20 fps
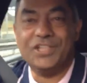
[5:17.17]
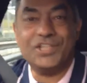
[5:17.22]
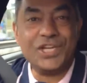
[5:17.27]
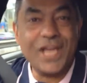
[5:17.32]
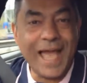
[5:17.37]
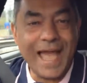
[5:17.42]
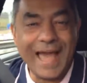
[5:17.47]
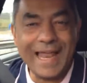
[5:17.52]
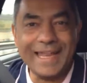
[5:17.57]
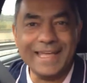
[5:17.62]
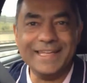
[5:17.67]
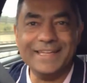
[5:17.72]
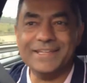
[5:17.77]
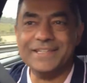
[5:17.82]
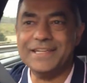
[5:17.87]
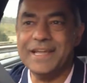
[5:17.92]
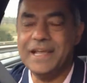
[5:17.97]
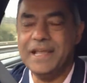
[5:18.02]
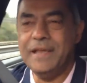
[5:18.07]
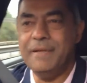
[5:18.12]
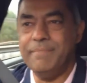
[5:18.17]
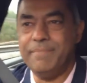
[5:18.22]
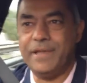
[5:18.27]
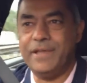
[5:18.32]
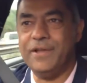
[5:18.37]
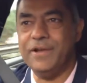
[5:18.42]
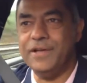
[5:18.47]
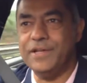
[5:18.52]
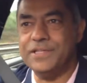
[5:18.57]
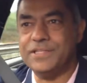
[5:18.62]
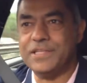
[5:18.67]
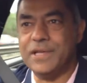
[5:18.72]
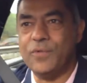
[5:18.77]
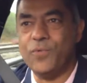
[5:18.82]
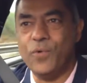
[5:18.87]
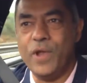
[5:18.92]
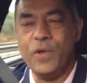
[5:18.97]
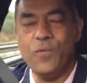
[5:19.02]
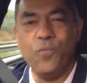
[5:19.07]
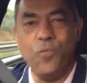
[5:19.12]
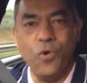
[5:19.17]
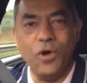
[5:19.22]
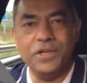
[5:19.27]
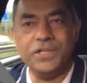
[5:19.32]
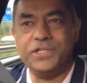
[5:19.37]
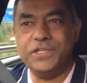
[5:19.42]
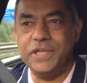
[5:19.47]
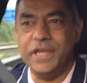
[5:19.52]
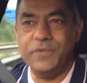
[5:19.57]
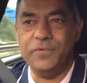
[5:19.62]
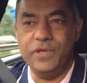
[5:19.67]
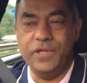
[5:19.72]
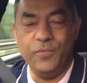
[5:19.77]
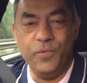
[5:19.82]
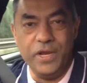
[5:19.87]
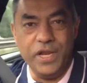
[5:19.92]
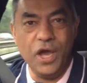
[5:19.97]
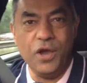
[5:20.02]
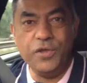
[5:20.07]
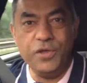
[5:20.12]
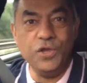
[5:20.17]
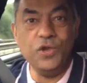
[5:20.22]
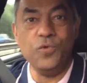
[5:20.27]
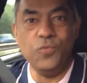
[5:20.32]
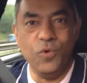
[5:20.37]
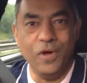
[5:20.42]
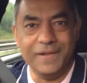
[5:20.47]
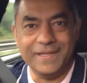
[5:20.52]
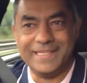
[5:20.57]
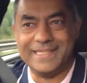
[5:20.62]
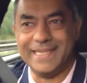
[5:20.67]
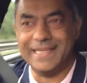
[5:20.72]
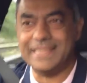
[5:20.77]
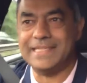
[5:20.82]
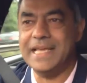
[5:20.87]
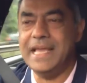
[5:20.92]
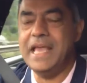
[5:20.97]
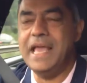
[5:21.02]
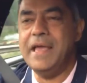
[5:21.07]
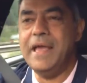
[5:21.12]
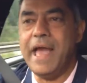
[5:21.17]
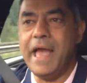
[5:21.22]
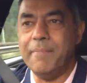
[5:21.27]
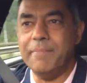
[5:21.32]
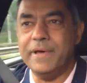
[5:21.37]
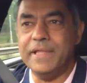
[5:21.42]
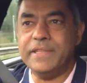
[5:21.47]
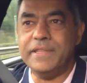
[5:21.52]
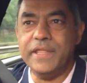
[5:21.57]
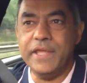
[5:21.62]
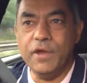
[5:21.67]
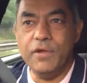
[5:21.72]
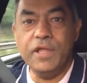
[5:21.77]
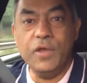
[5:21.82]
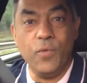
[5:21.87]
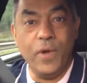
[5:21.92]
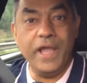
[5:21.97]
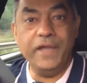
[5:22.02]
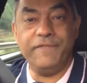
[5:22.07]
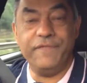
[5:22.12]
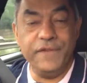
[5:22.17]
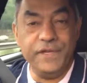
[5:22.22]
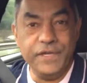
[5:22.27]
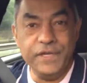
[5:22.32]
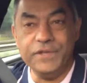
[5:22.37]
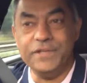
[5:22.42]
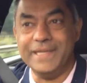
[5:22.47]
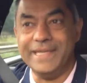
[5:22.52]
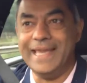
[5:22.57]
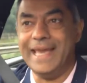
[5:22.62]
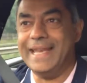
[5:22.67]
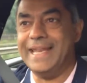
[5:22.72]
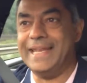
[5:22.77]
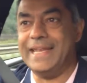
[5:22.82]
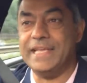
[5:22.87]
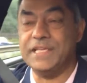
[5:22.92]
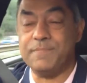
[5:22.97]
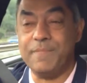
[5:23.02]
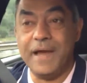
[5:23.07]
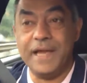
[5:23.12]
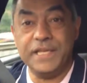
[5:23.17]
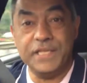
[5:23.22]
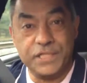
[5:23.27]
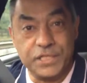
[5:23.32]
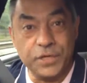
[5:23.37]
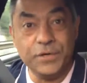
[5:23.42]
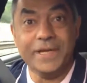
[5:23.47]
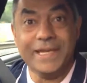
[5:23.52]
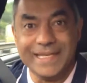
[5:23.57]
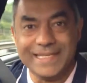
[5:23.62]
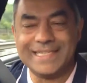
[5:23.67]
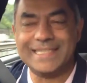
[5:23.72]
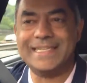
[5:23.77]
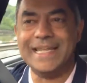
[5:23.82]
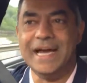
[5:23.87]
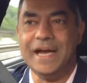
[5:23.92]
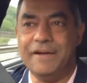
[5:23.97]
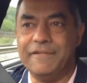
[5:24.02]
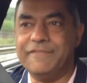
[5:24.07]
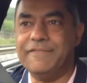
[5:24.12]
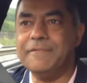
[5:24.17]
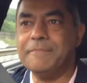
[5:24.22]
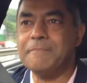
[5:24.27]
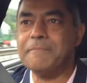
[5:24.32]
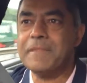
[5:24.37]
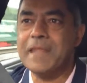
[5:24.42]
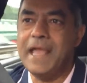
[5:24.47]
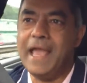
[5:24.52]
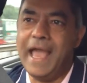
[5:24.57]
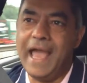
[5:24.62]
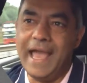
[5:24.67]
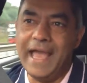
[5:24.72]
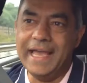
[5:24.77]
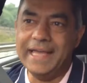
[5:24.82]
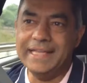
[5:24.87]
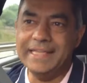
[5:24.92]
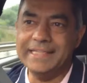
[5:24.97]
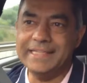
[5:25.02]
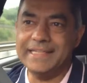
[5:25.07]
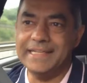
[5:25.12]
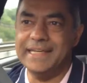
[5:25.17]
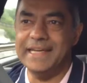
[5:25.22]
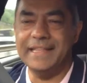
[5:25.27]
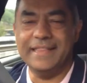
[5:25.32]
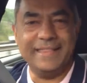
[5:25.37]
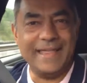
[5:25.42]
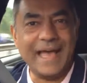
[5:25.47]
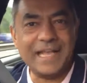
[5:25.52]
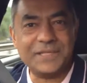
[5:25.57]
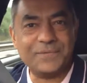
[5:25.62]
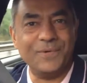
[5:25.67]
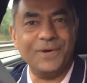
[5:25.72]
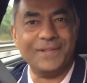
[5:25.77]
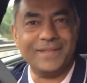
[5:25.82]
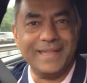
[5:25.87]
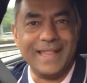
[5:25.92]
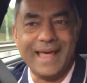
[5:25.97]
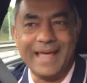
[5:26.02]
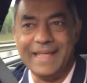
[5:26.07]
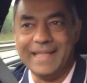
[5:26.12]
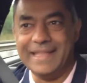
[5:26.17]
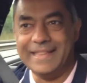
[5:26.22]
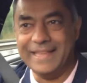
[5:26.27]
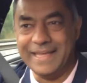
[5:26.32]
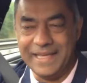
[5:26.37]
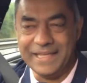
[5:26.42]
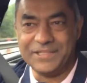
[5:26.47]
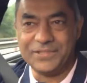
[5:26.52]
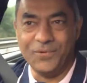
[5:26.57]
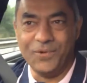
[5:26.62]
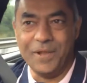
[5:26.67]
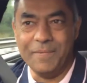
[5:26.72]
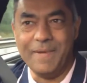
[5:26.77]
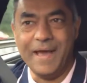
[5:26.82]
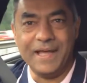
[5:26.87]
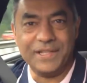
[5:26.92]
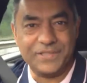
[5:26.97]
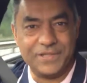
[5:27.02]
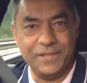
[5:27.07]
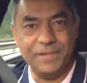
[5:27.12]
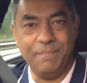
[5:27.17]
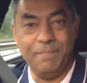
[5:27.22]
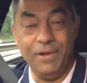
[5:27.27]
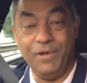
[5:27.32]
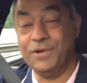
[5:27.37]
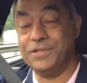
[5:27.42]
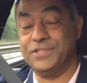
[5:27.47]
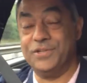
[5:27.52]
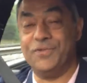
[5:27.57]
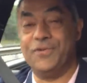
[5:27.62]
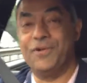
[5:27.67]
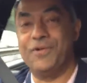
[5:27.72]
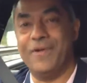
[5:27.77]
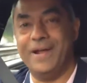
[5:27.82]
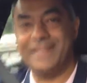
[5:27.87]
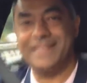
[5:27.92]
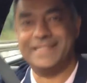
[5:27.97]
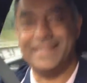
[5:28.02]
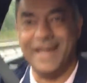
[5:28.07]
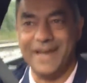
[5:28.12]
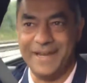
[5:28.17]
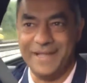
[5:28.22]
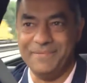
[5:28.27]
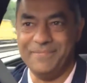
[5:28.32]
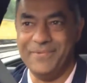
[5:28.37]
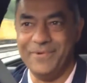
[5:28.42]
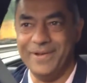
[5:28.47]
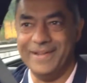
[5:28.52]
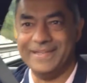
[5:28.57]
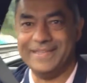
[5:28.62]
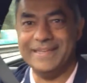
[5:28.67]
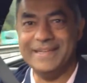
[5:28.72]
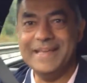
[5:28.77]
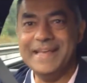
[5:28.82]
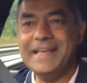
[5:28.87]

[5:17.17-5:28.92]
challenge, because we want you, we know you want it, but the only way for you to get it is by doing stuff. And uh, that's what uh, it's all about. So the blogs are a great starting point.